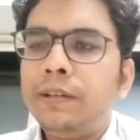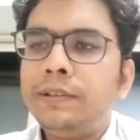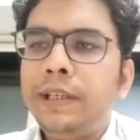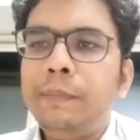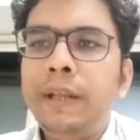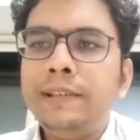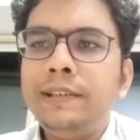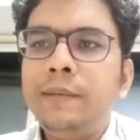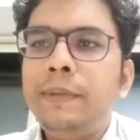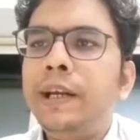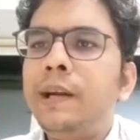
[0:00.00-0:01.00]
stabilize
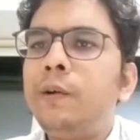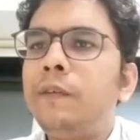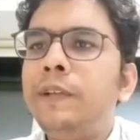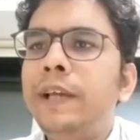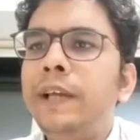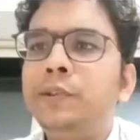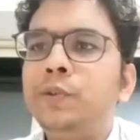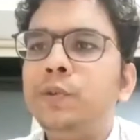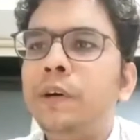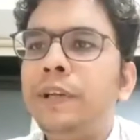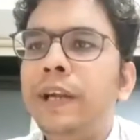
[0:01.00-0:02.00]
them and get out of the
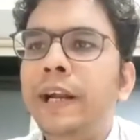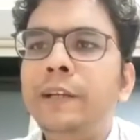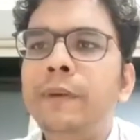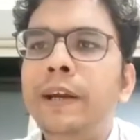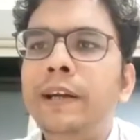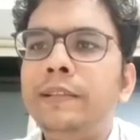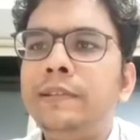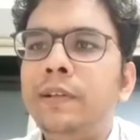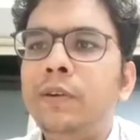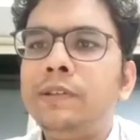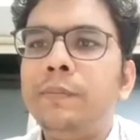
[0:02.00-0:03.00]
ICU after antibiotics
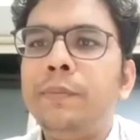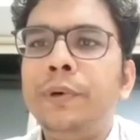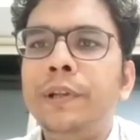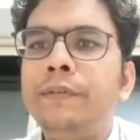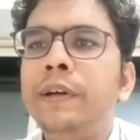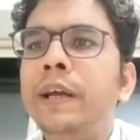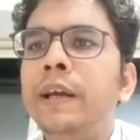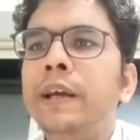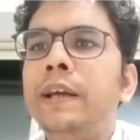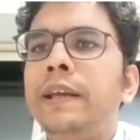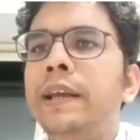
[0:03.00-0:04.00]
and all supportive
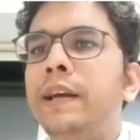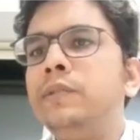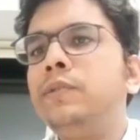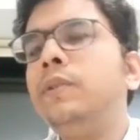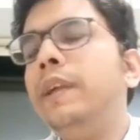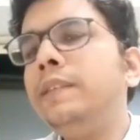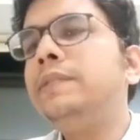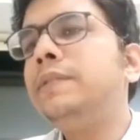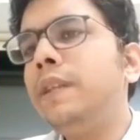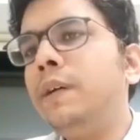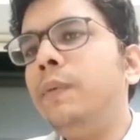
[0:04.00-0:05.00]
care. So that
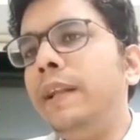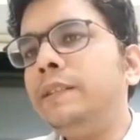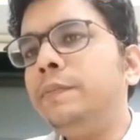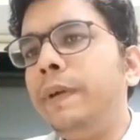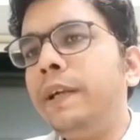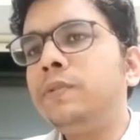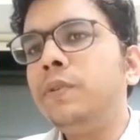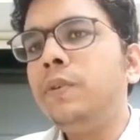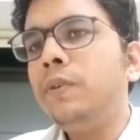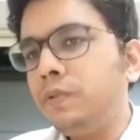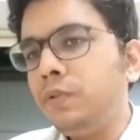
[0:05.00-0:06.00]
is one aspect.
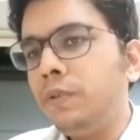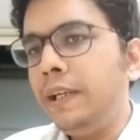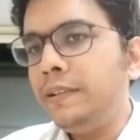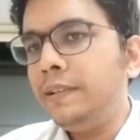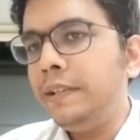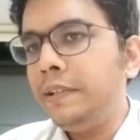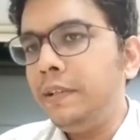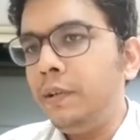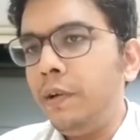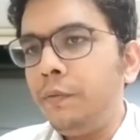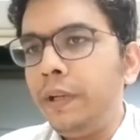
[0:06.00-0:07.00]
So that is the reason
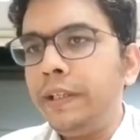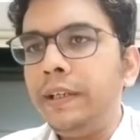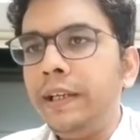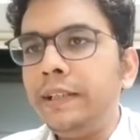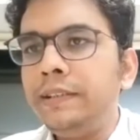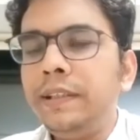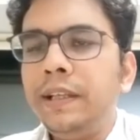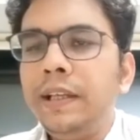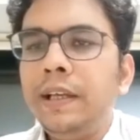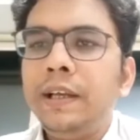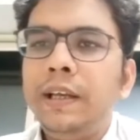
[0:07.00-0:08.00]
you have to recognize
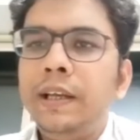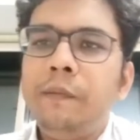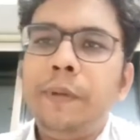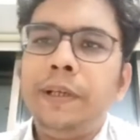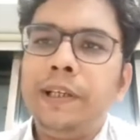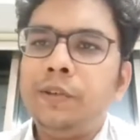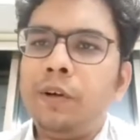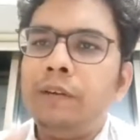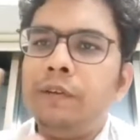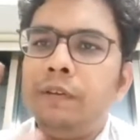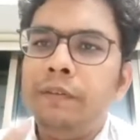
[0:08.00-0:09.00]
if a patient is
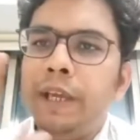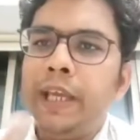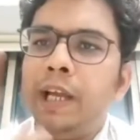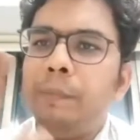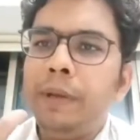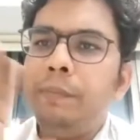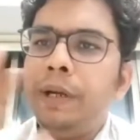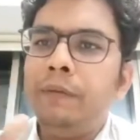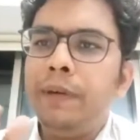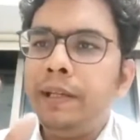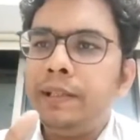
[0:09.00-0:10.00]
not waking up in
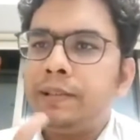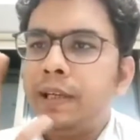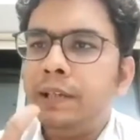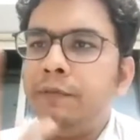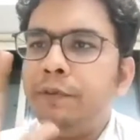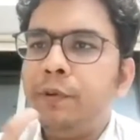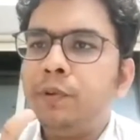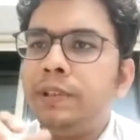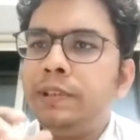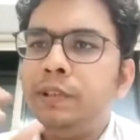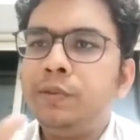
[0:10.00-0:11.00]
between, he's
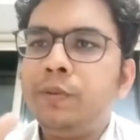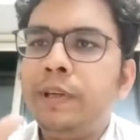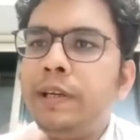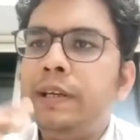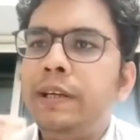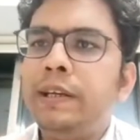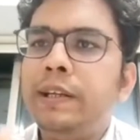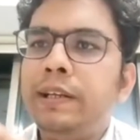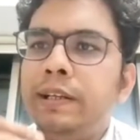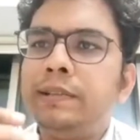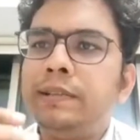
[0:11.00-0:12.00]
confused, he's disoriented,
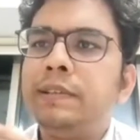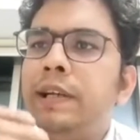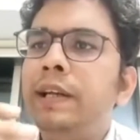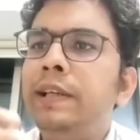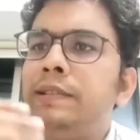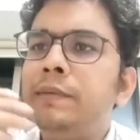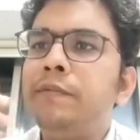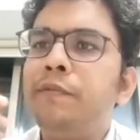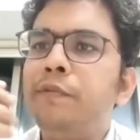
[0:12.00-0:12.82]
and he's getting some